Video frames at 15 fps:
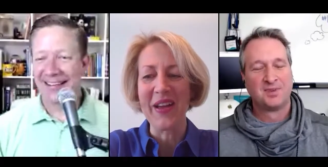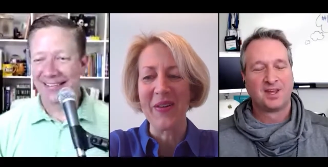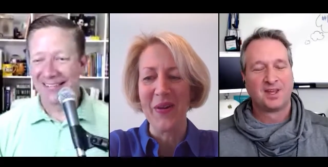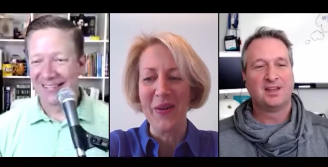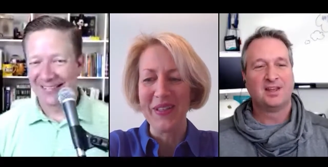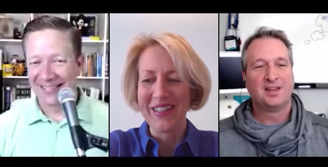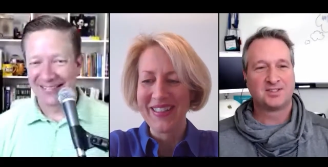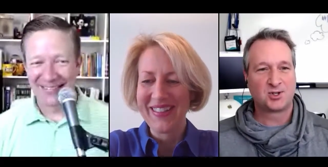Speaker 1: I
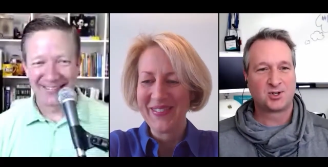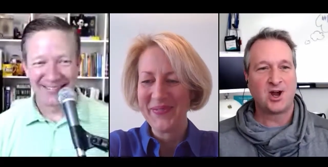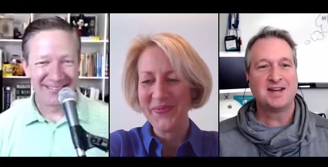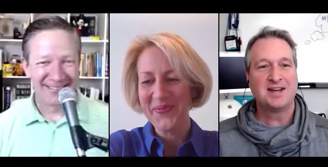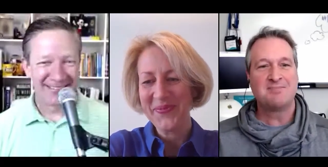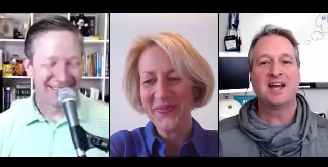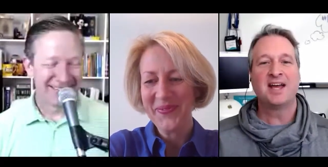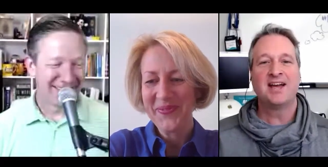
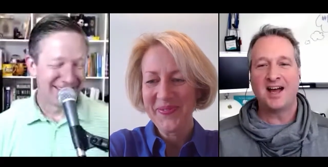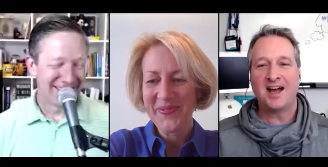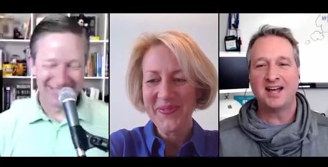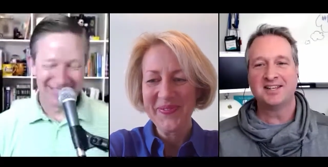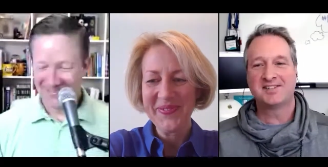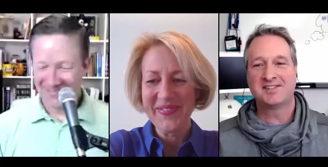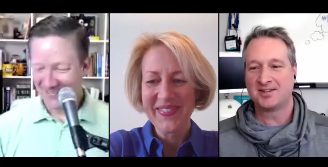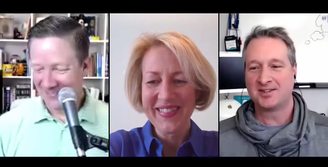drying my
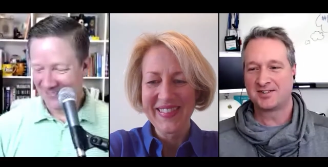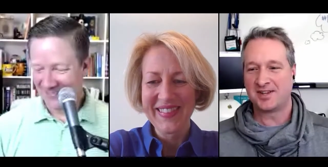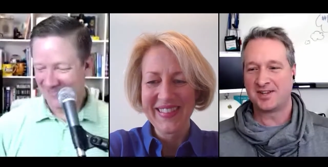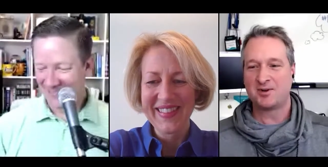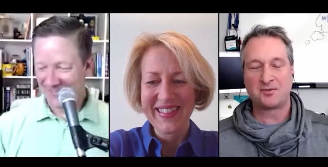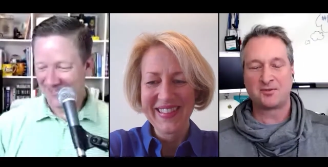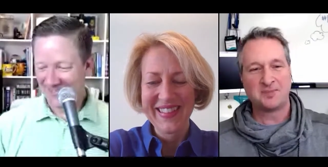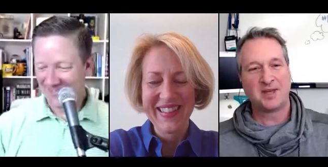eyes out as I
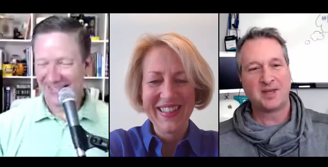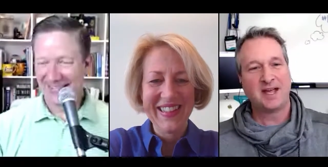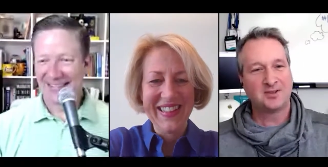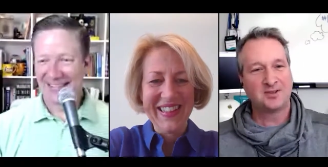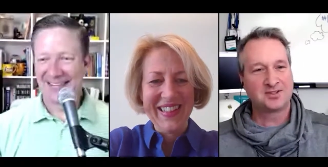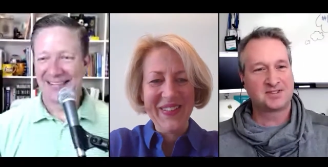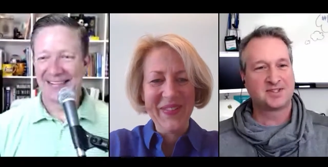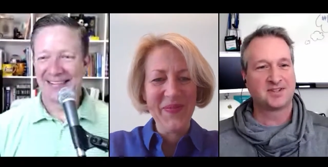go from the
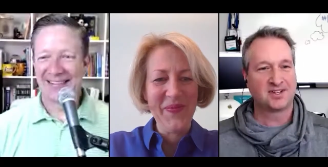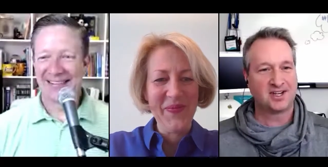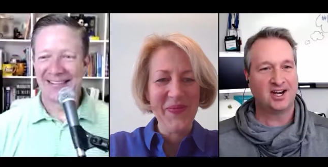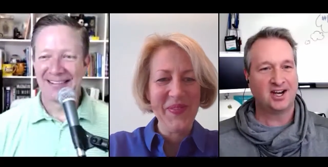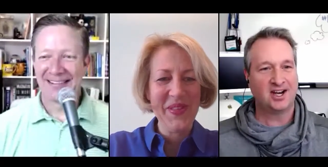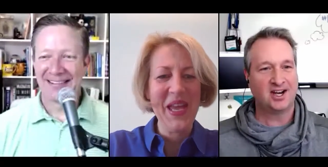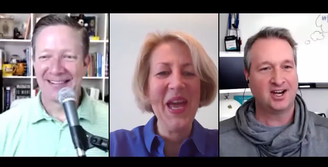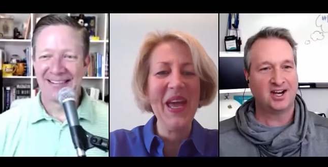house to the
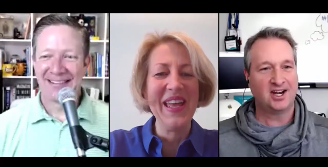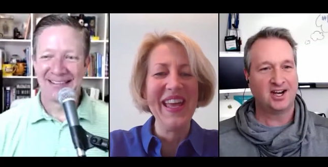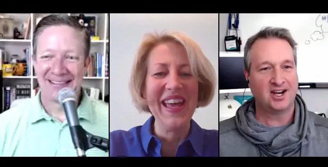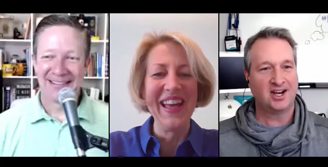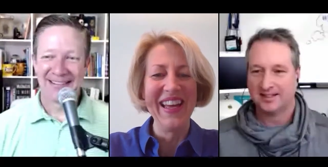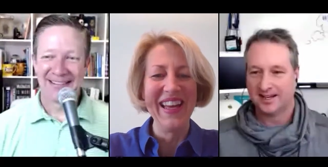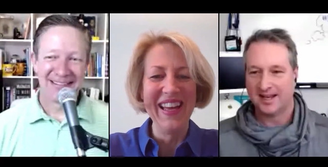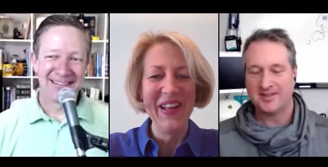car,
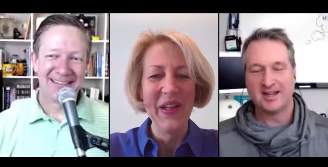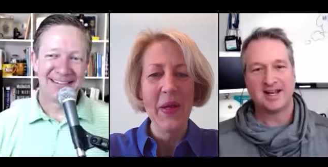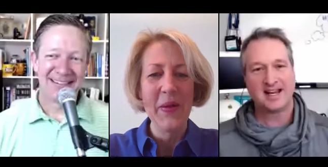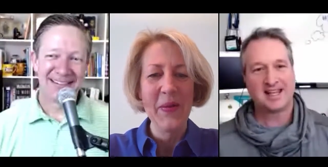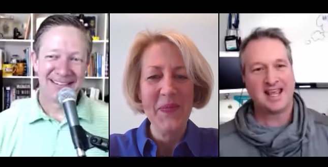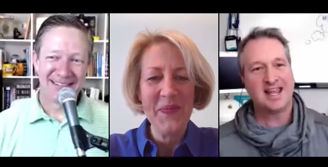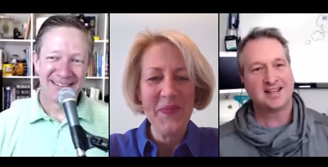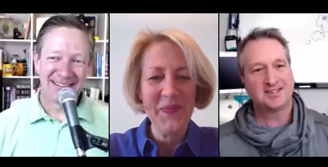and
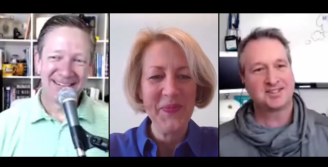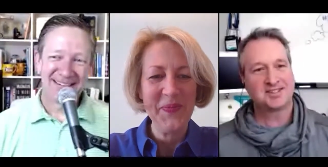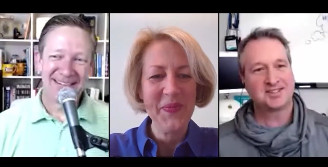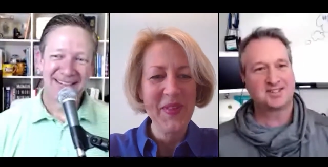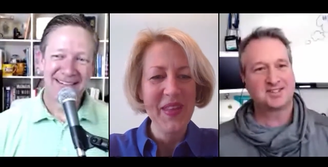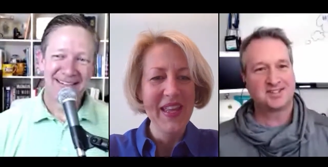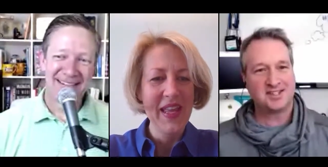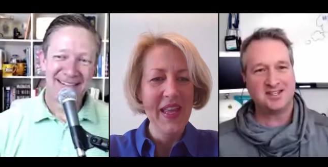then I can't
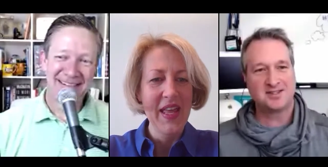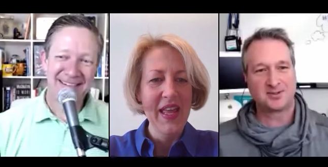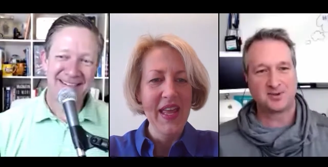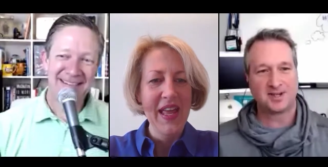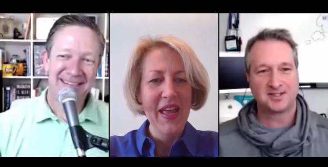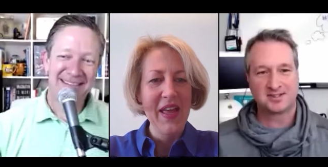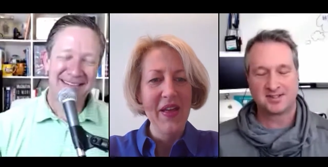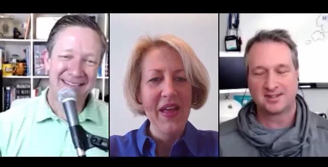see the
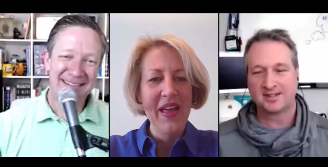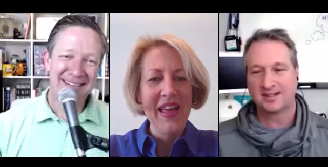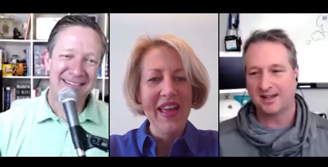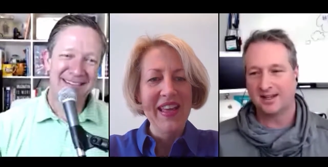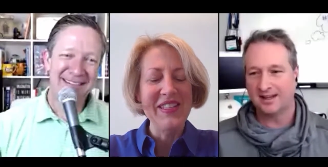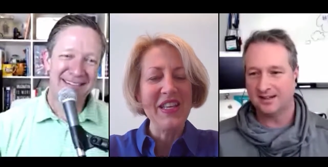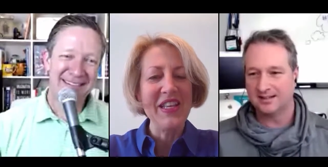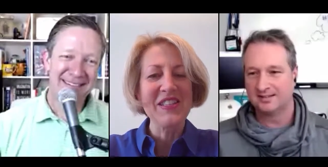rest of the day.
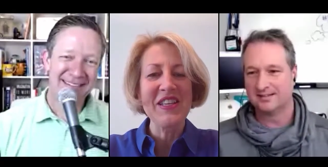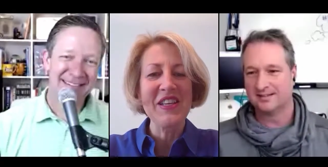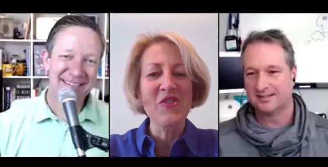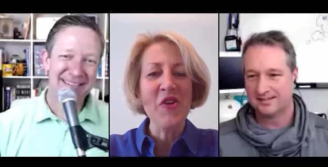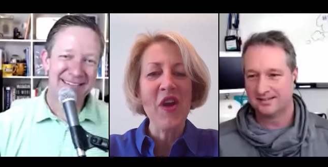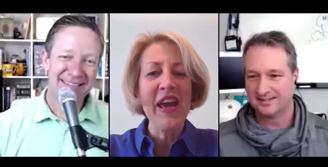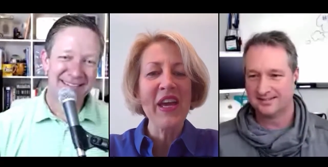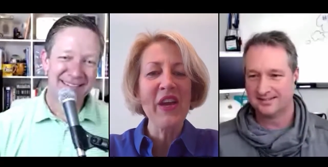
Speaker 2: Is
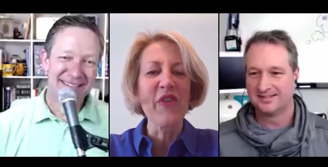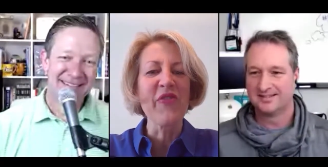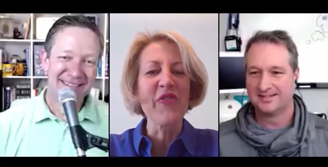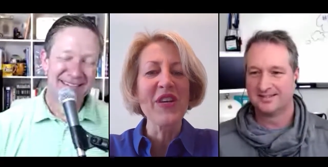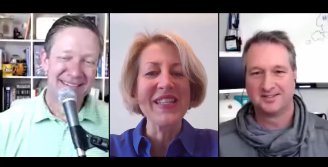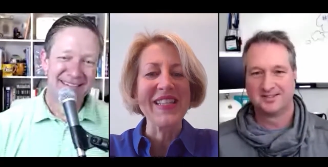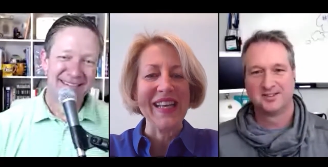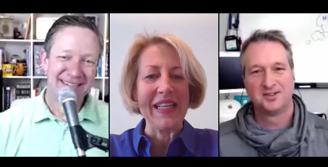it drying or
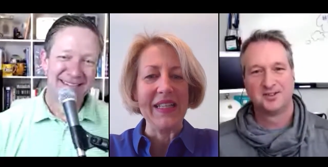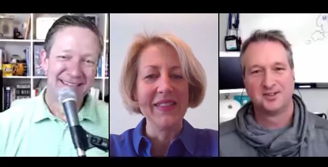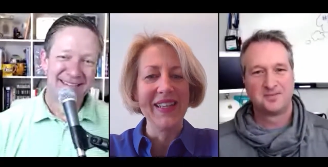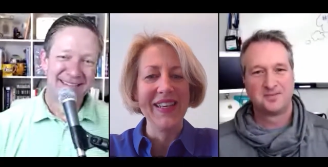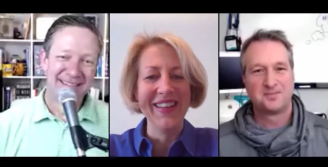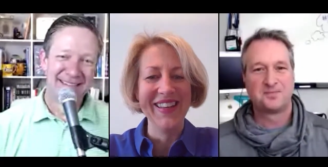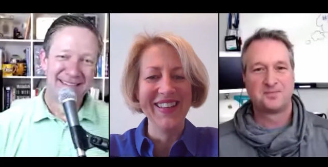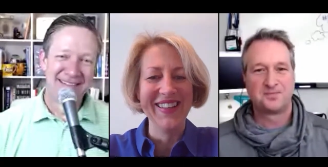freezing?
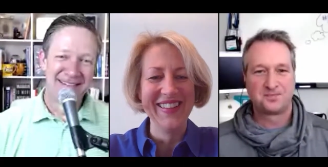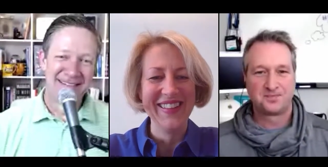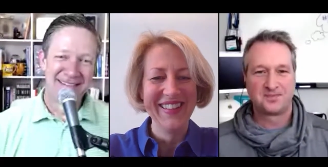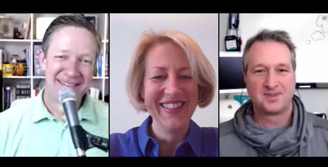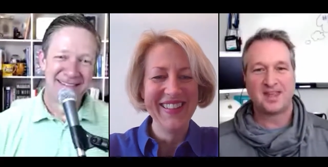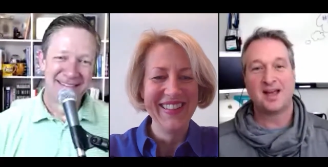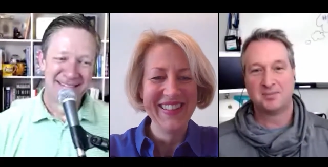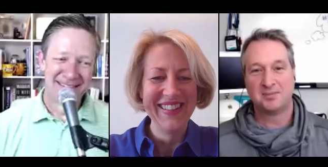
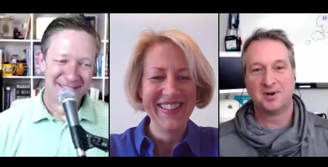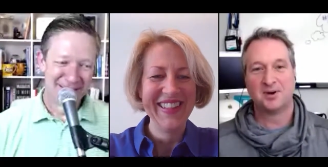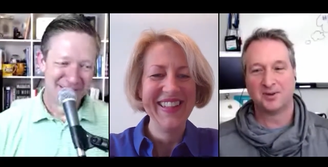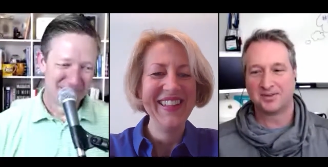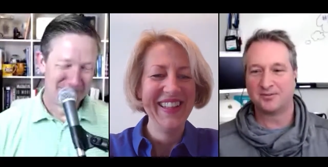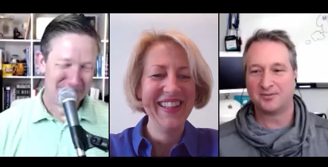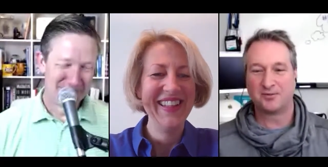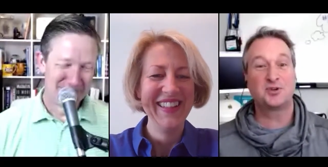
Speaker 1: Yeah, both.
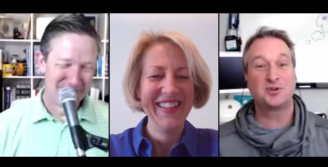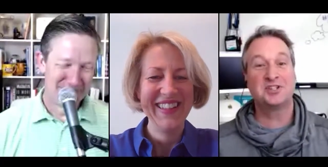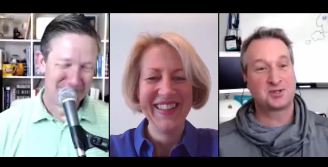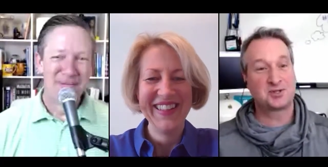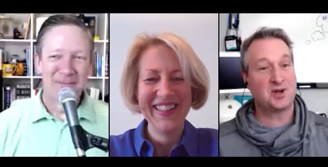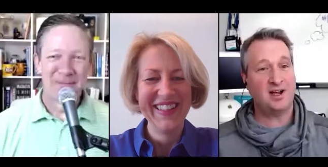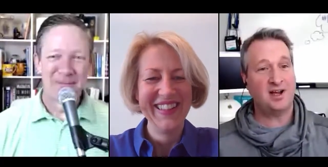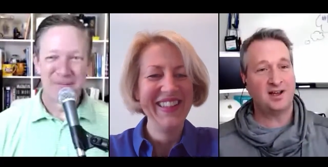Freeze
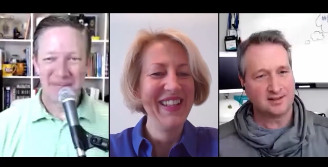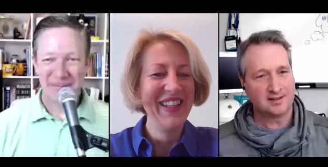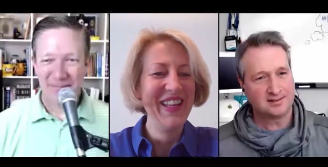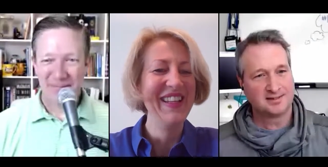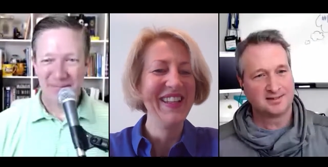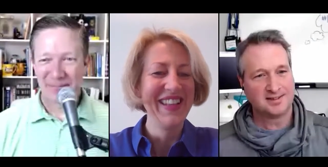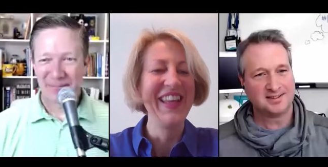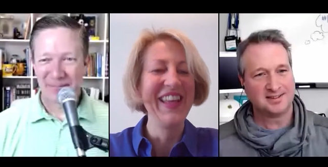dried. In